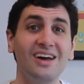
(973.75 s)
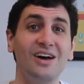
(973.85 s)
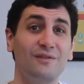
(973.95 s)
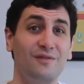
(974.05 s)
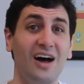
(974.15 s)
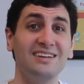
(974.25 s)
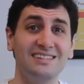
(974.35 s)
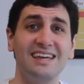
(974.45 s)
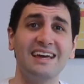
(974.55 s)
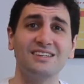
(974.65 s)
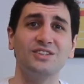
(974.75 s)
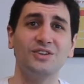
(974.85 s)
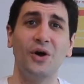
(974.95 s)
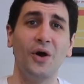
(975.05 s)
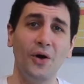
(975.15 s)
find a text and
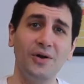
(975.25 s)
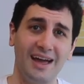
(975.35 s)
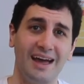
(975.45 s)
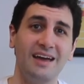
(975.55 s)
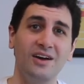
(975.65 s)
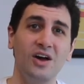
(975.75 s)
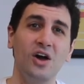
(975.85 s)
go, okay,